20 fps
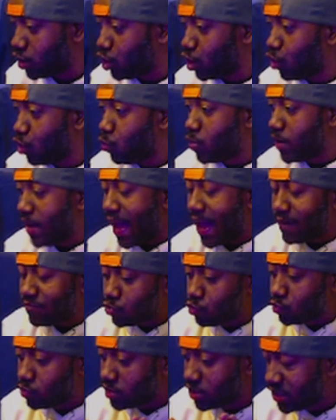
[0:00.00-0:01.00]
it would have
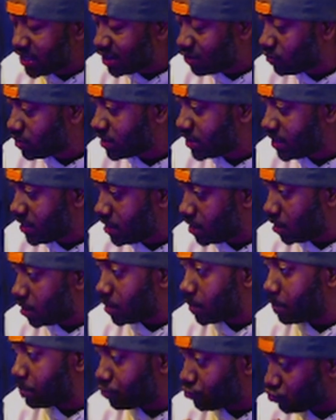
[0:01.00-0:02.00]
to literally
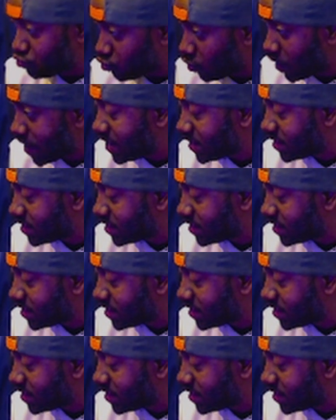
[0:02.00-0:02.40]
break